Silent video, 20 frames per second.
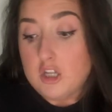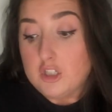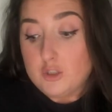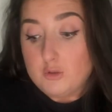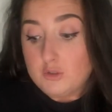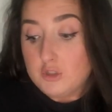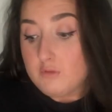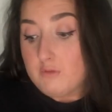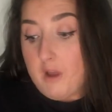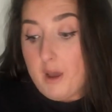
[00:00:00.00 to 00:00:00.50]

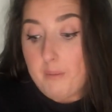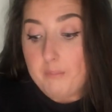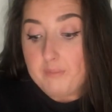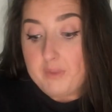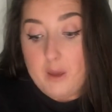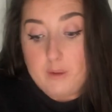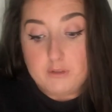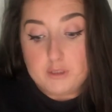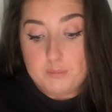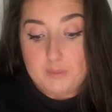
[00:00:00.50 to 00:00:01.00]
So I don't know.
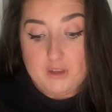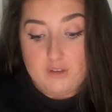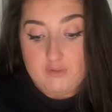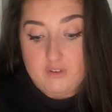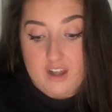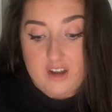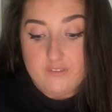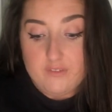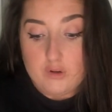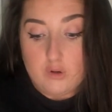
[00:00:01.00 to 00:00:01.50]
I was a big
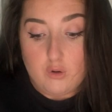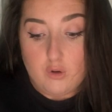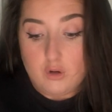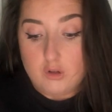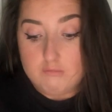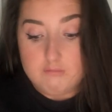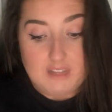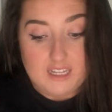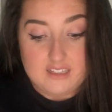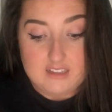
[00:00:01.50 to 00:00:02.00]
fan of it
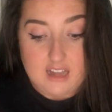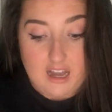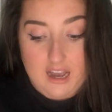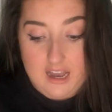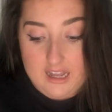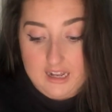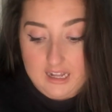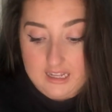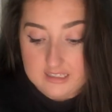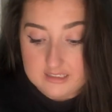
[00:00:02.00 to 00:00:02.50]
all. Like the
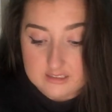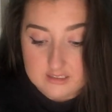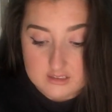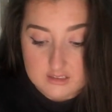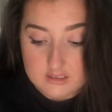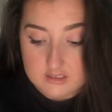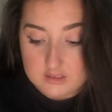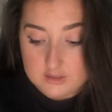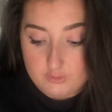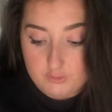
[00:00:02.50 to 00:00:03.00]

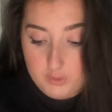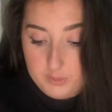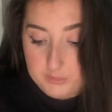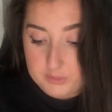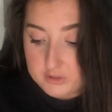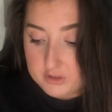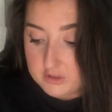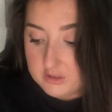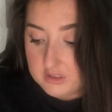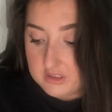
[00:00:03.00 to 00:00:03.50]
highlighters, the
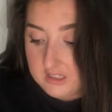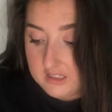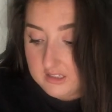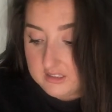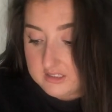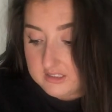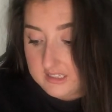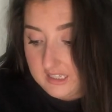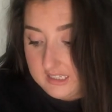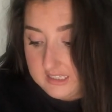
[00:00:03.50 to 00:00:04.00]
rubbers, the
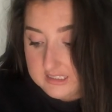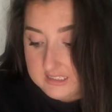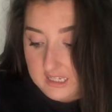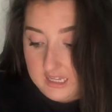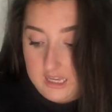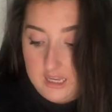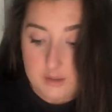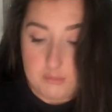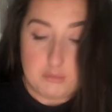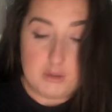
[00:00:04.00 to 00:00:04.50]
little sticky
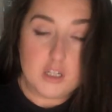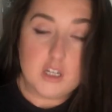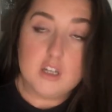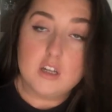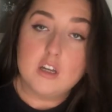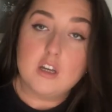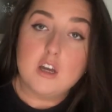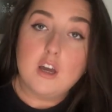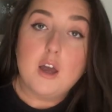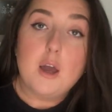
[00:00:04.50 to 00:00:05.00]
tape.
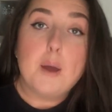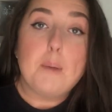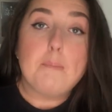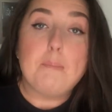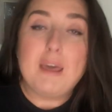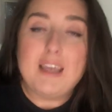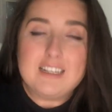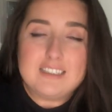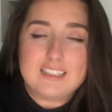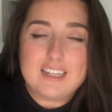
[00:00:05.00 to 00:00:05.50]

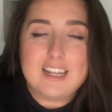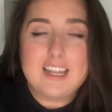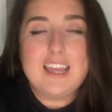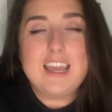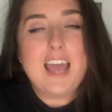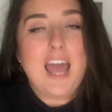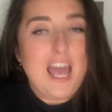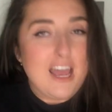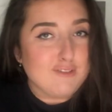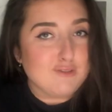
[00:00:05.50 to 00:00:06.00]

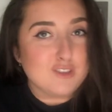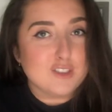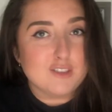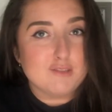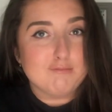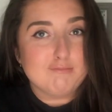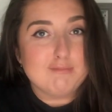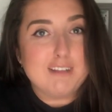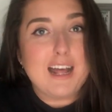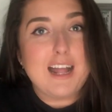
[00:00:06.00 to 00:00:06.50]
Basically
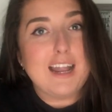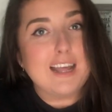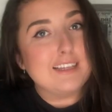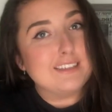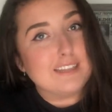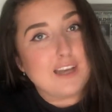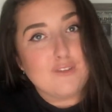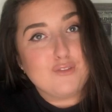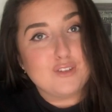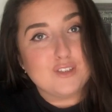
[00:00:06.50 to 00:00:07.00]
everything. I
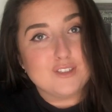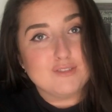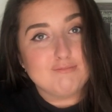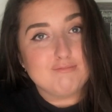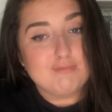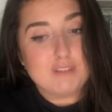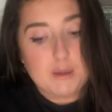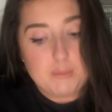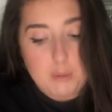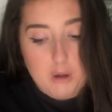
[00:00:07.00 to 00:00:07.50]
liked
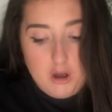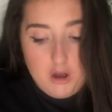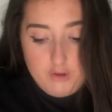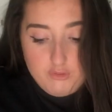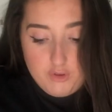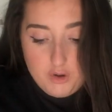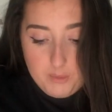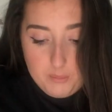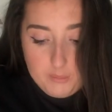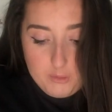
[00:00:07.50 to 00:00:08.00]
everything.
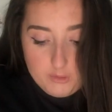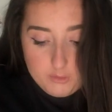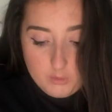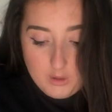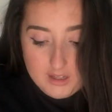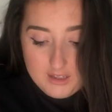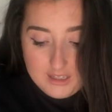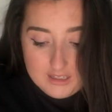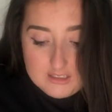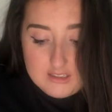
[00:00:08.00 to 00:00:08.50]
Apart from,
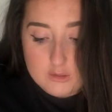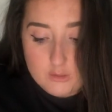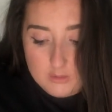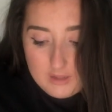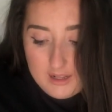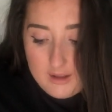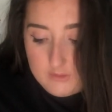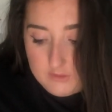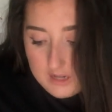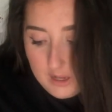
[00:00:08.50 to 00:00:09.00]
well, I do
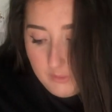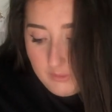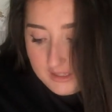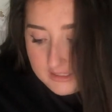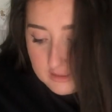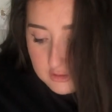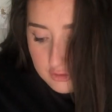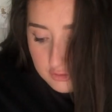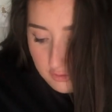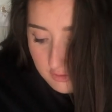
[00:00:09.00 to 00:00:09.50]
now
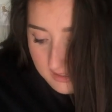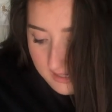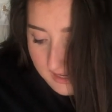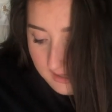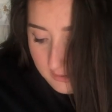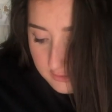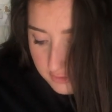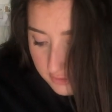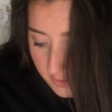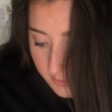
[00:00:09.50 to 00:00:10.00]
like the sorting
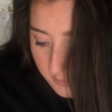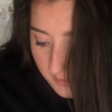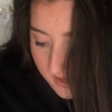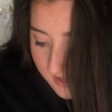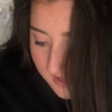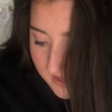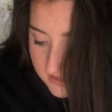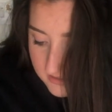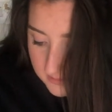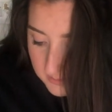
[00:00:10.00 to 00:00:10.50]
hat because I know what
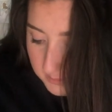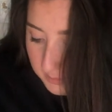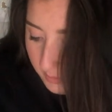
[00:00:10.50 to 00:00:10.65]
it is.